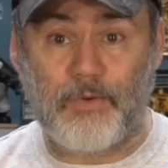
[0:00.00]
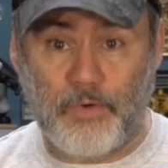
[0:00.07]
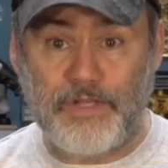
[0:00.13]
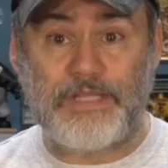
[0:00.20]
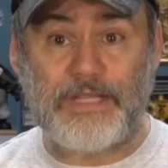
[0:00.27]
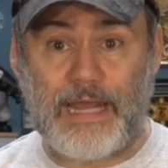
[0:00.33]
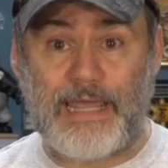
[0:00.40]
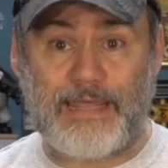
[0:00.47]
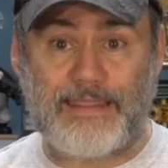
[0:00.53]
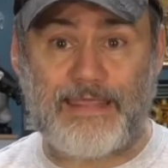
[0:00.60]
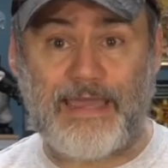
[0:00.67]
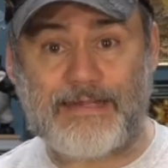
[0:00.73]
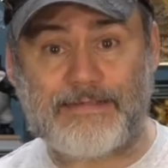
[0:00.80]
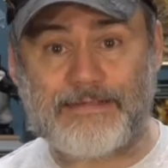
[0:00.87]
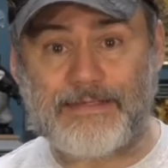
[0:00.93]
Wouldn't you like
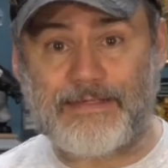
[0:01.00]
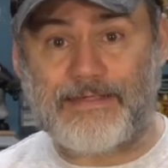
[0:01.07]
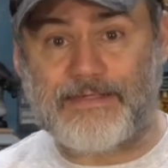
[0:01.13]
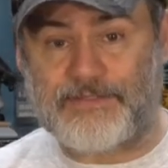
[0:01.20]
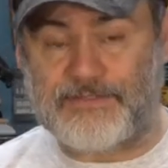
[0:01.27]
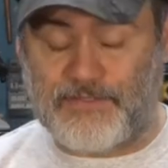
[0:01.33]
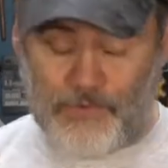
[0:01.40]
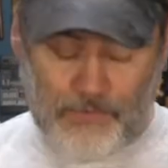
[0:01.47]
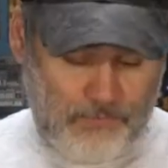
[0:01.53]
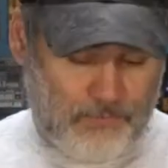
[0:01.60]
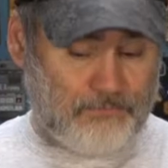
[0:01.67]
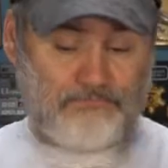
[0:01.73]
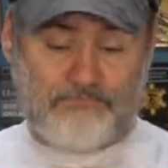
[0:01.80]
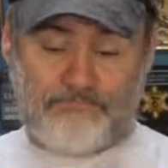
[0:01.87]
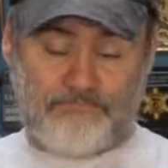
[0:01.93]
that?
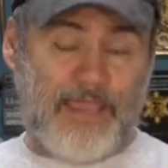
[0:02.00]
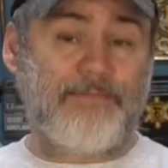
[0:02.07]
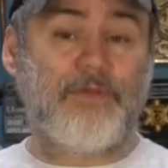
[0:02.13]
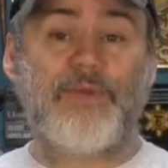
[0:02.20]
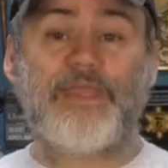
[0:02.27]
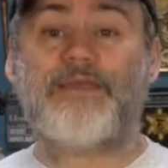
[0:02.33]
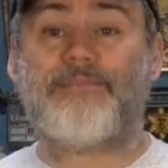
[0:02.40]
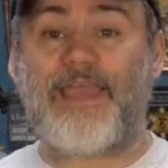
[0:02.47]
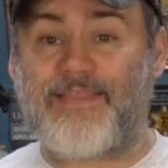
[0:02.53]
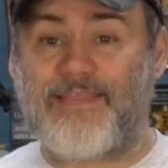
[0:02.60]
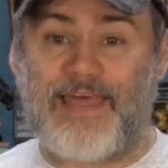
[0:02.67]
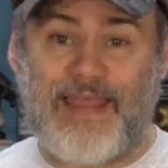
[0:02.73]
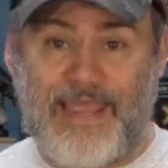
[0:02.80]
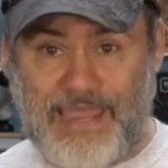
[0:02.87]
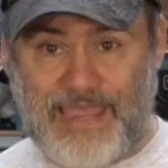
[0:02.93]
So maybe we can make
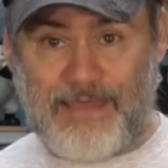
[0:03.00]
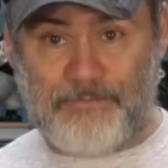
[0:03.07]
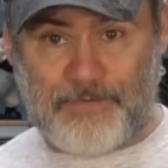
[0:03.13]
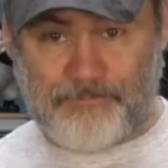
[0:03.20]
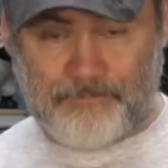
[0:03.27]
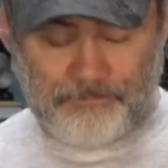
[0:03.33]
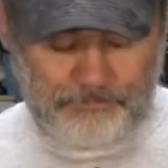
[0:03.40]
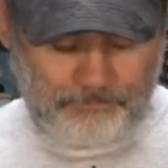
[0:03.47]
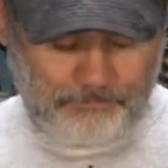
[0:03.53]
that happen.